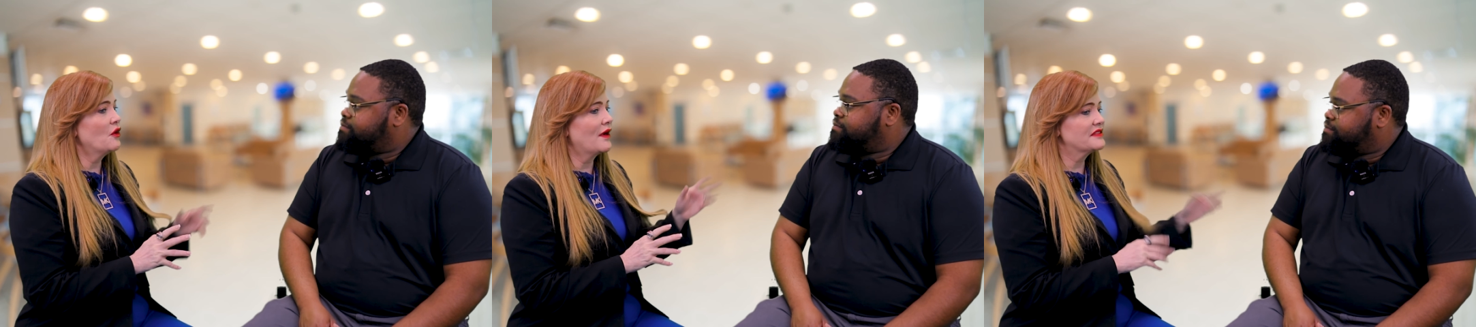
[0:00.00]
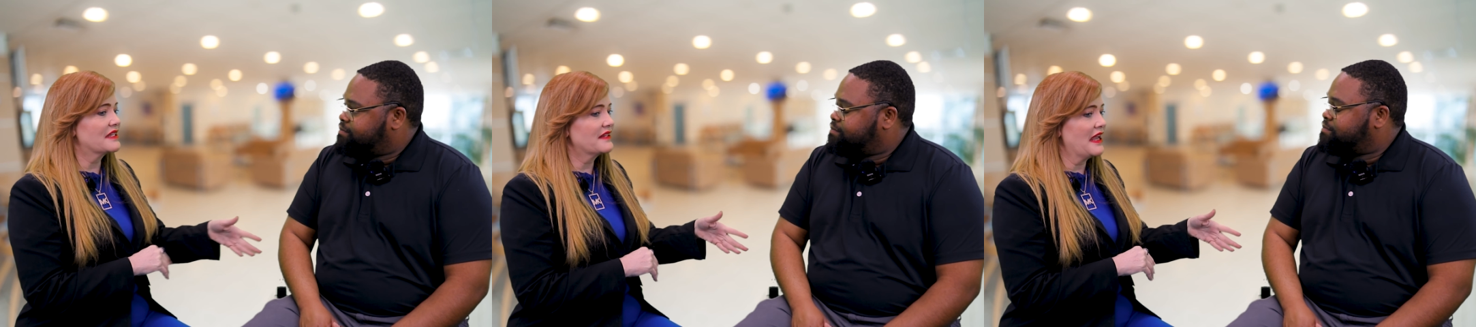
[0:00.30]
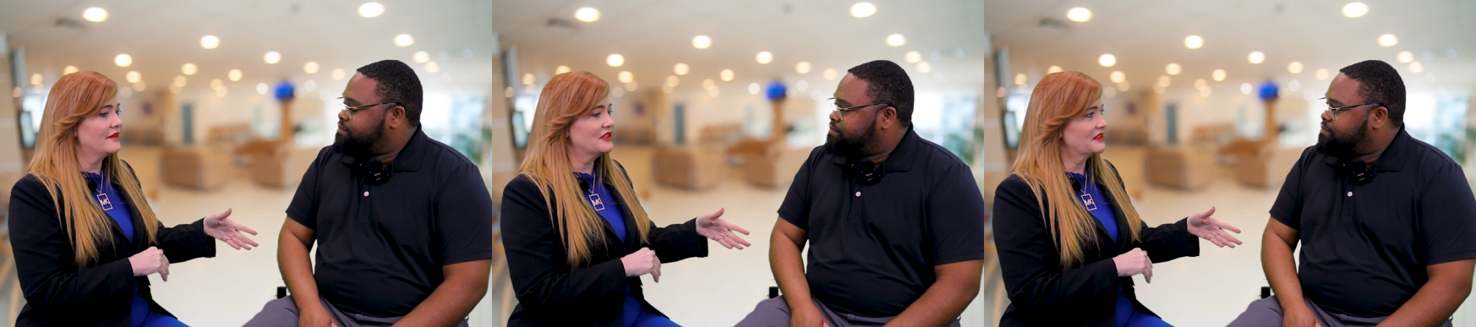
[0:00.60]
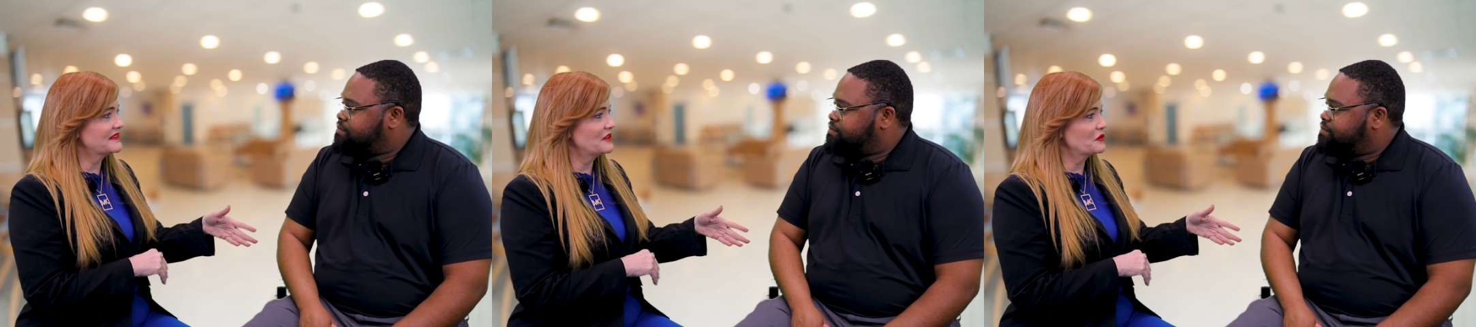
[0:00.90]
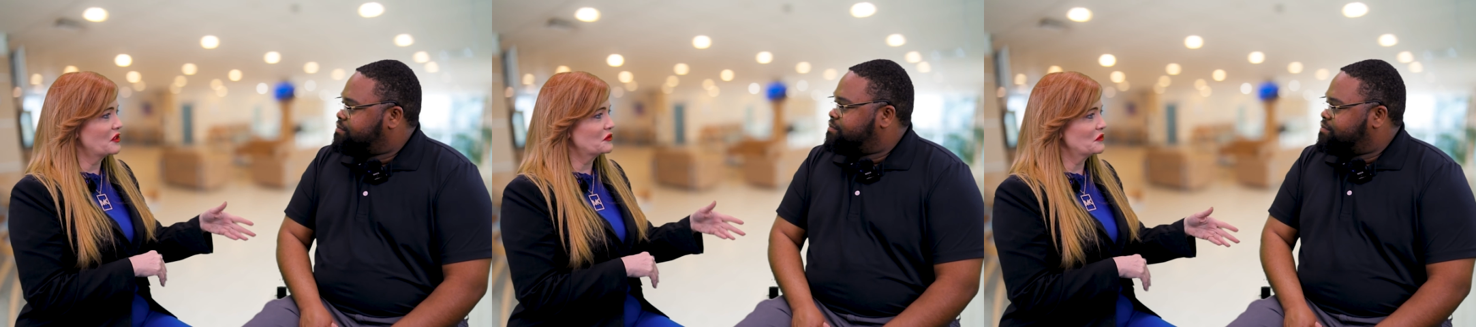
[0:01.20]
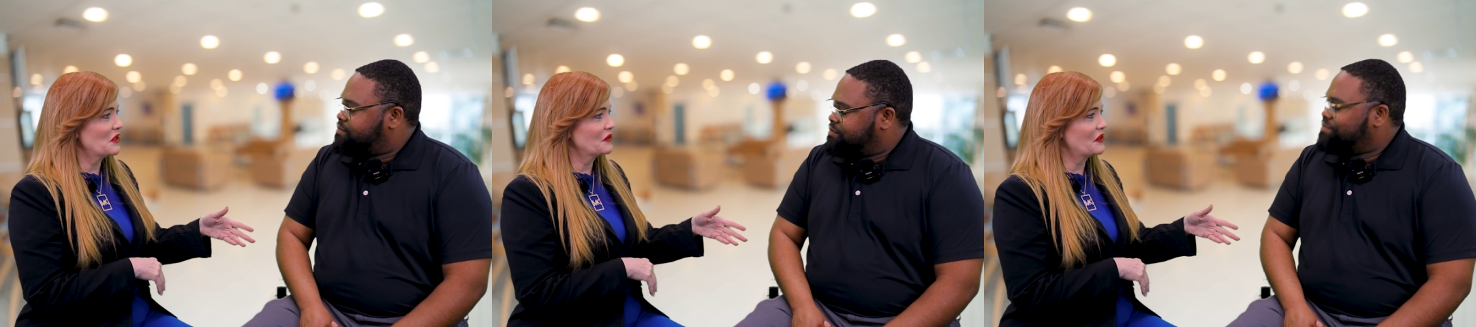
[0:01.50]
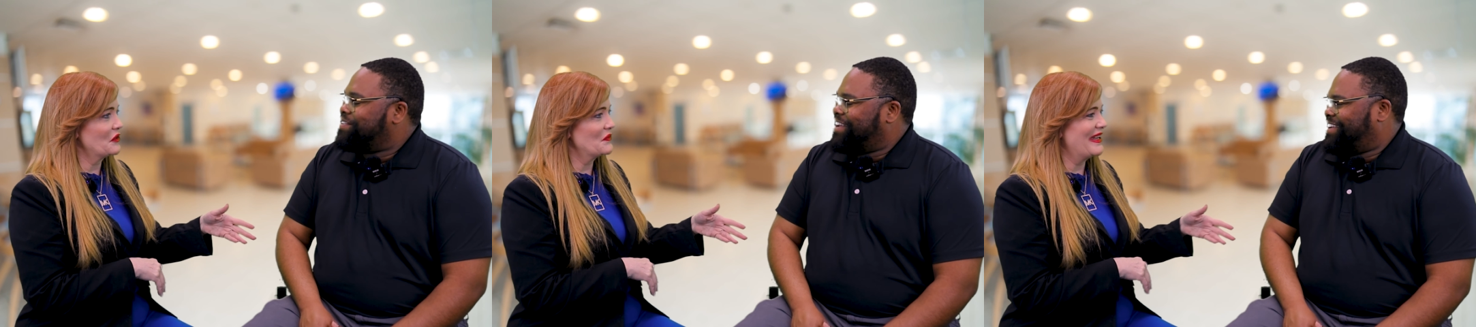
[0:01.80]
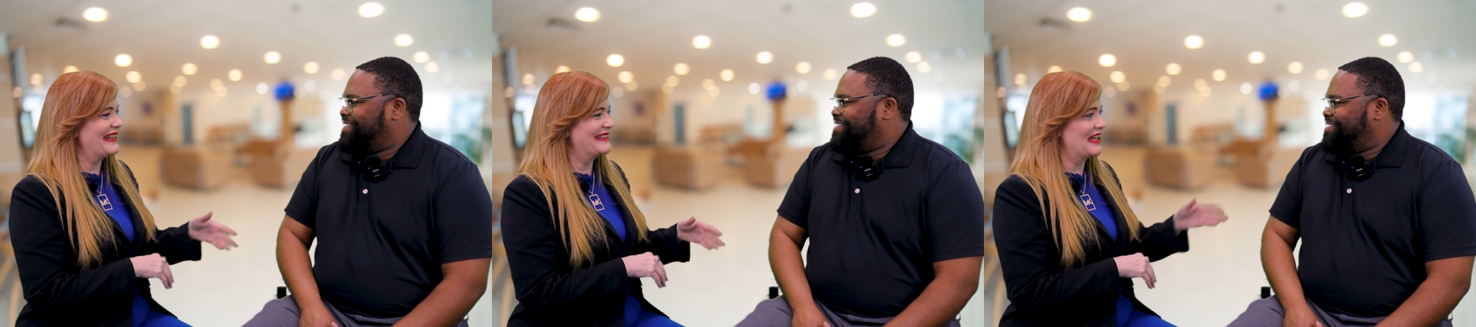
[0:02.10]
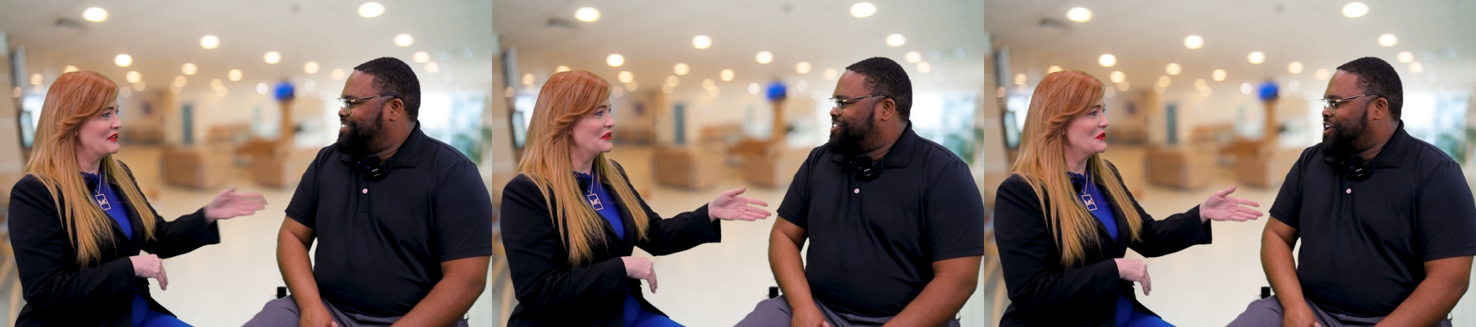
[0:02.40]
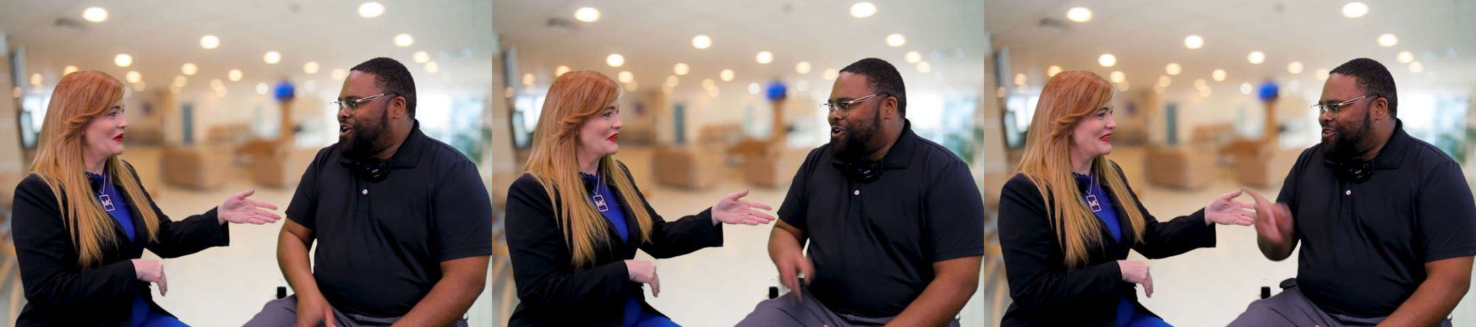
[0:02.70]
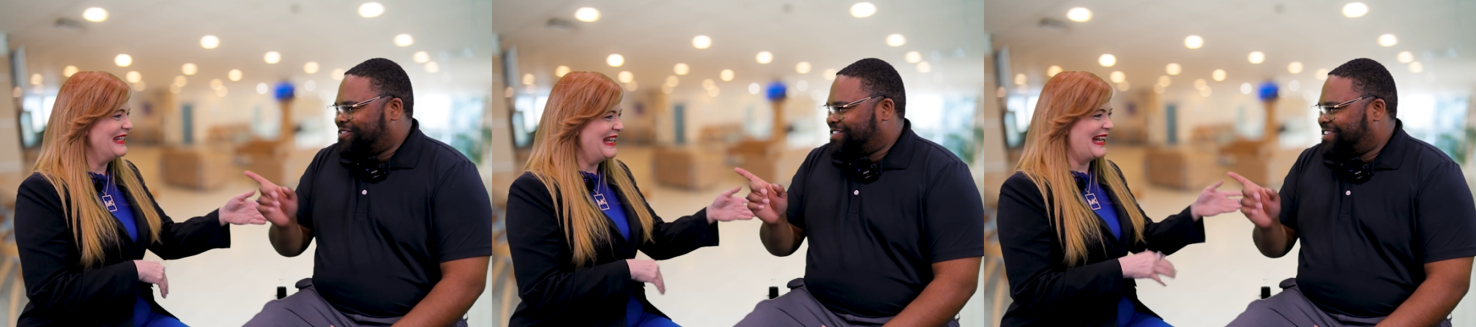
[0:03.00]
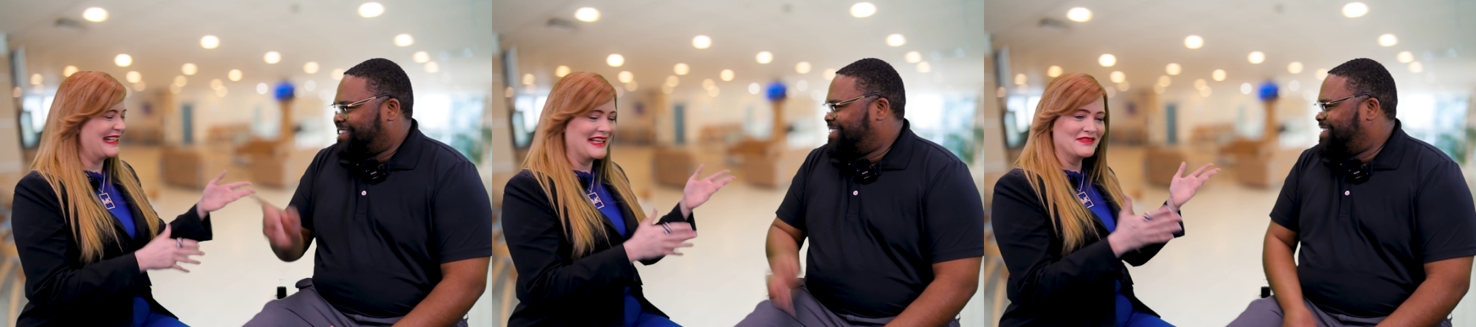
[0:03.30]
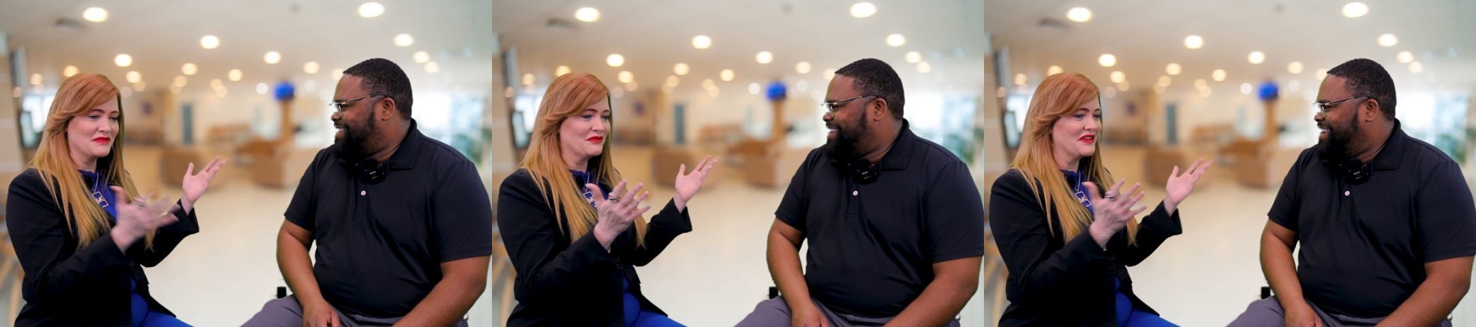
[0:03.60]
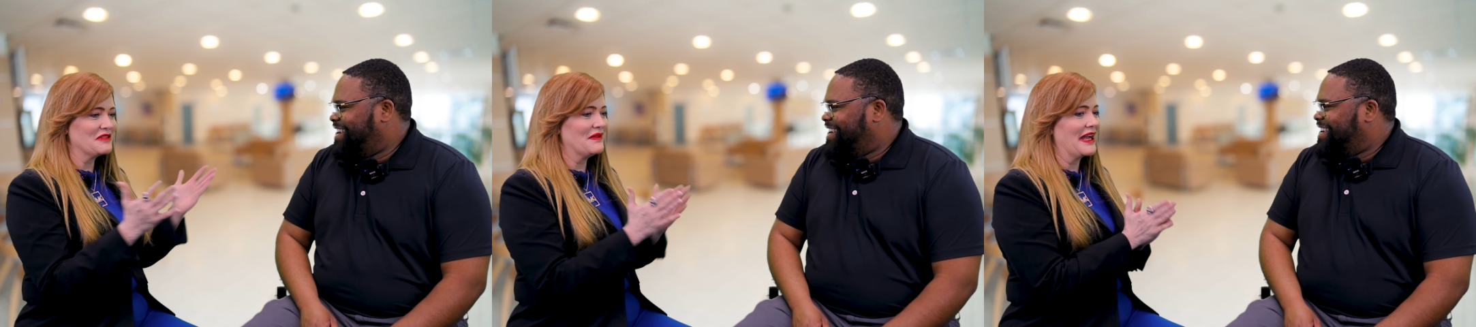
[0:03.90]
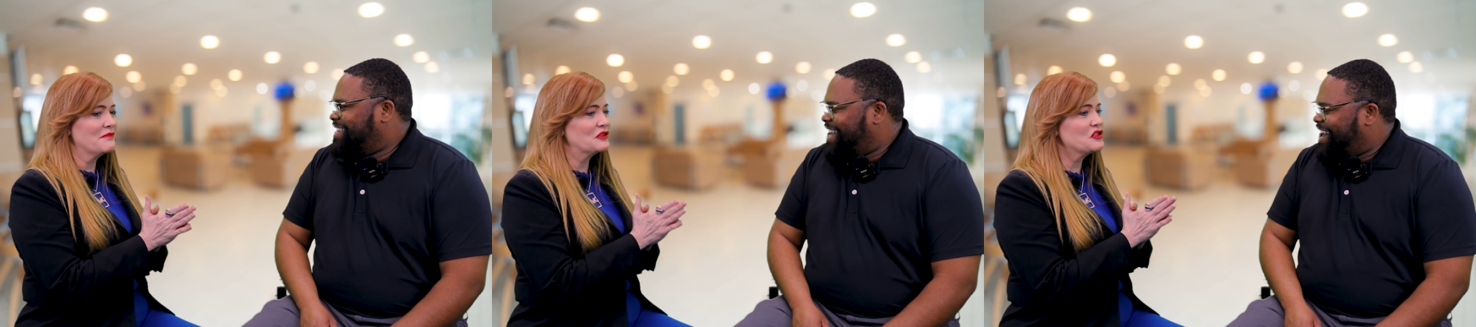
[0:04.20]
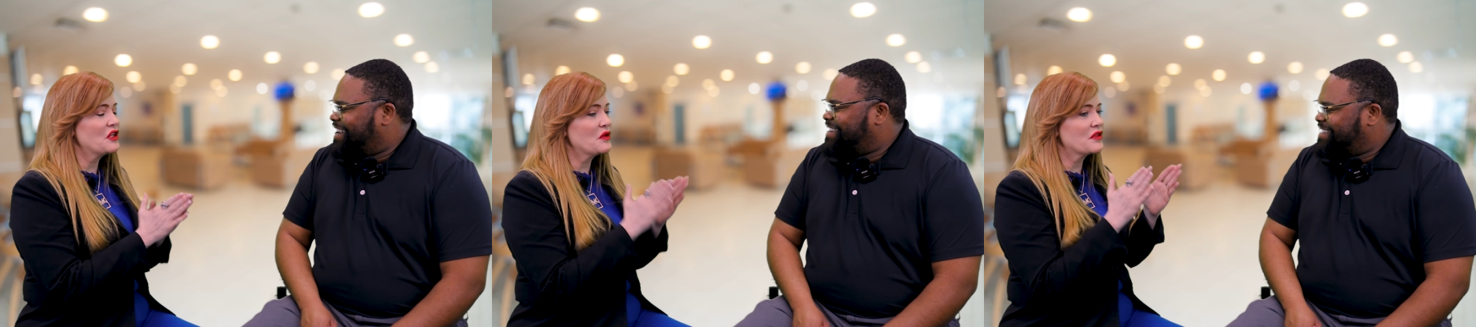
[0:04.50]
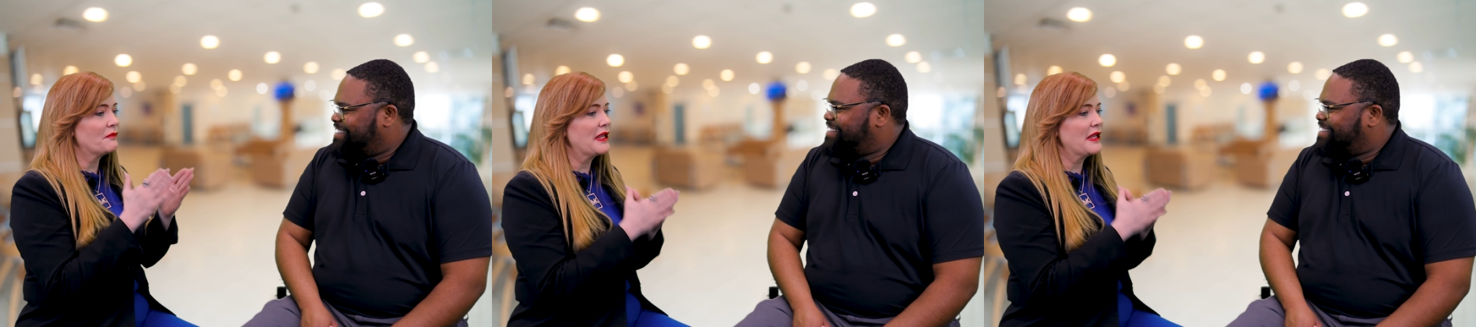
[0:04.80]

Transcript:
Speaker 1: You know, I was at the Avondale Center not too long ago, yeah. and I know you Gerald. heard I gave some feedback, but yeah. you know, the